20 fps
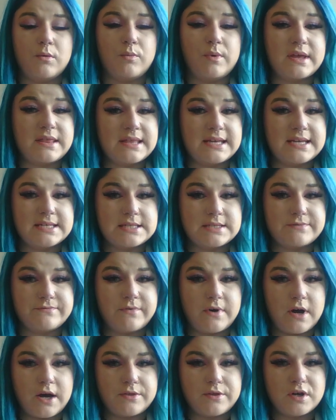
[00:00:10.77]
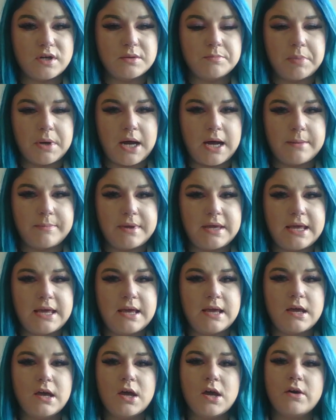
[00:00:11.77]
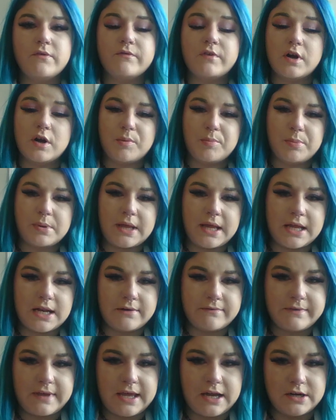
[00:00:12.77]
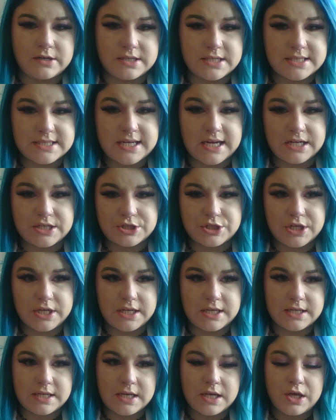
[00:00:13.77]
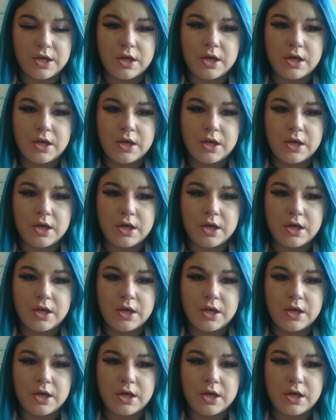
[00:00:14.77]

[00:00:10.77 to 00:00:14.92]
with his father, Bobby, for a plan of care discussion.